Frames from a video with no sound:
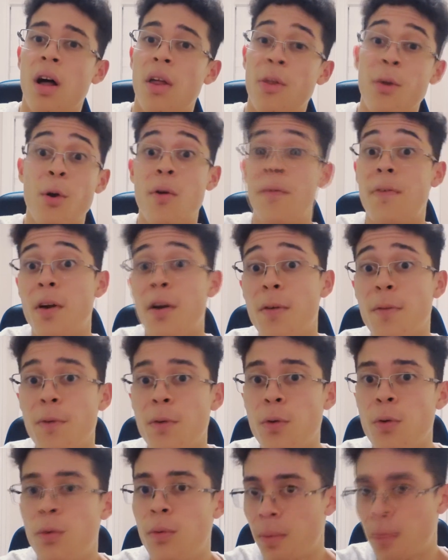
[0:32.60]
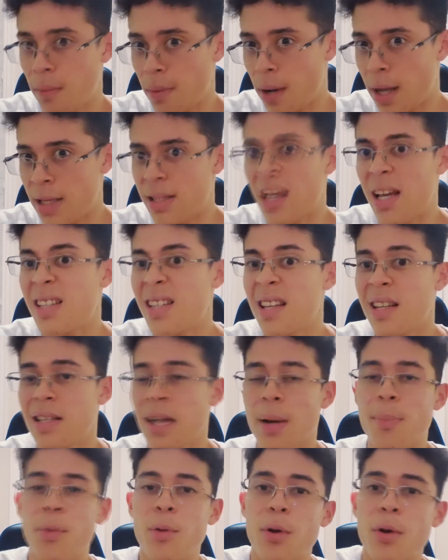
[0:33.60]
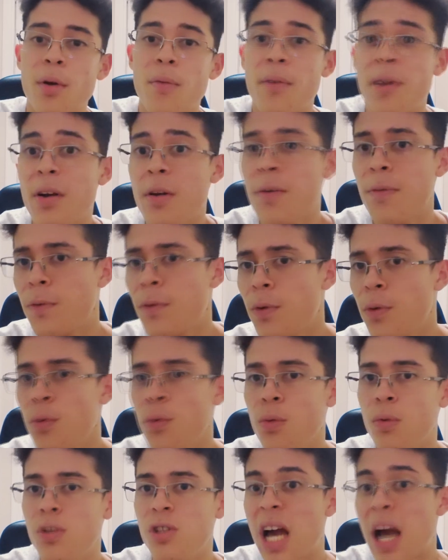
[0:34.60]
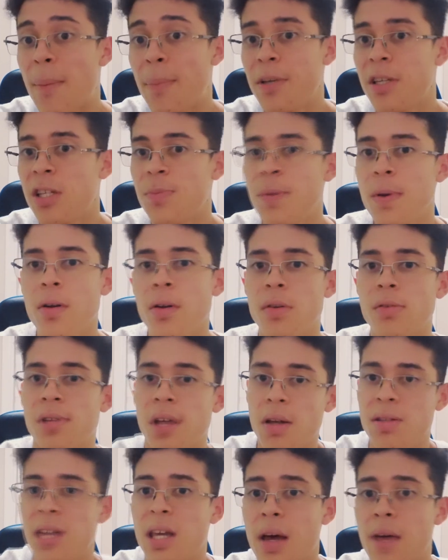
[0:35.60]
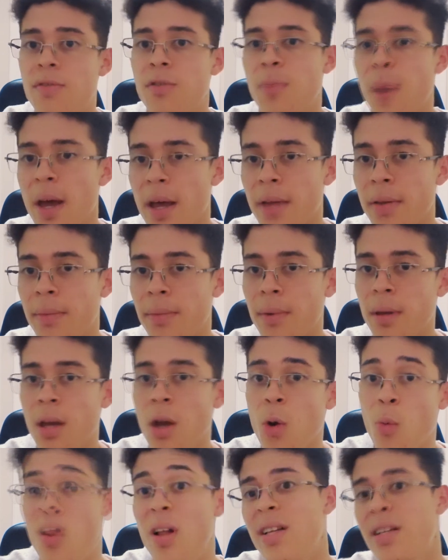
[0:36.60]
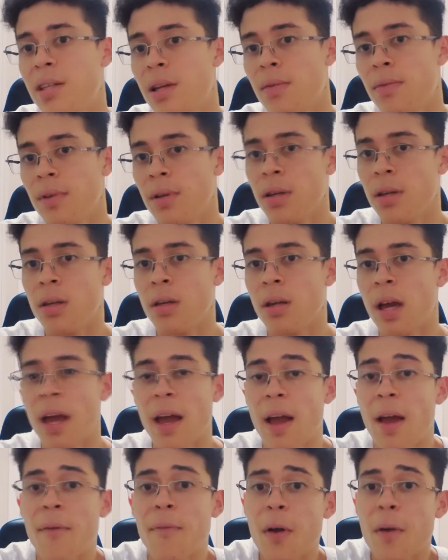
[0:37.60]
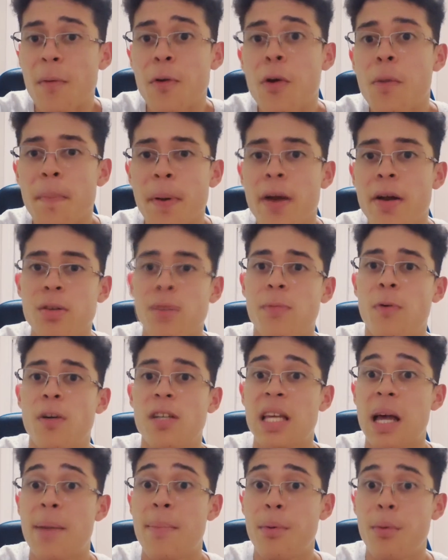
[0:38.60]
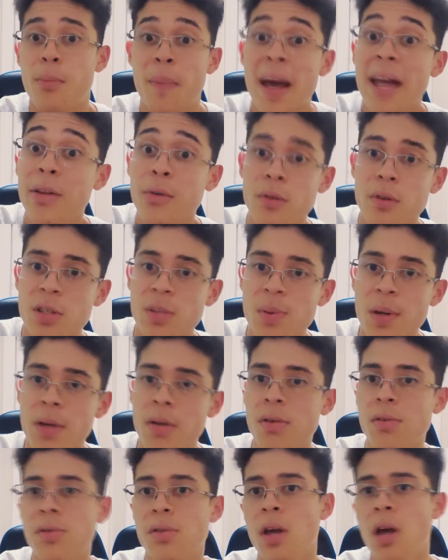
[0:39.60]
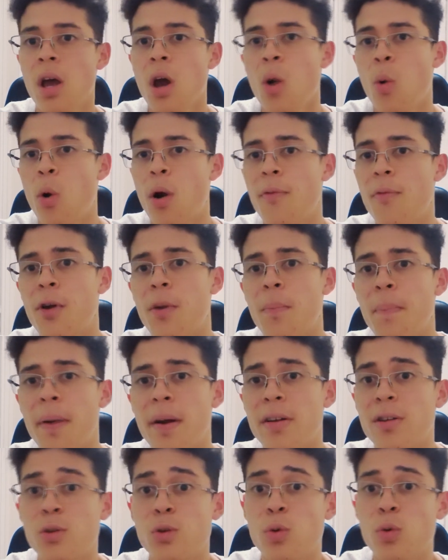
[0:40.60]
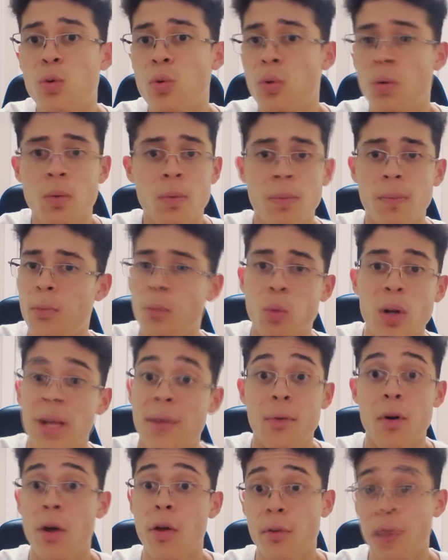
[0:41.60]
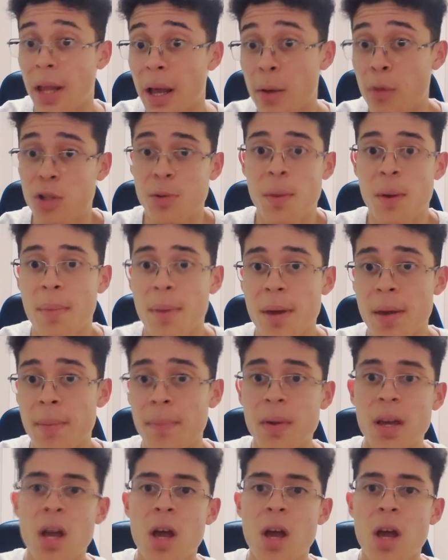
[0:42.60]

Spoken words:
there are very few, as an example, there are very few Japanese speakers outside of Japan. Relatively, if you compare it to, for example, Mandarin speakers, or if you compare it to whatever other language it may be,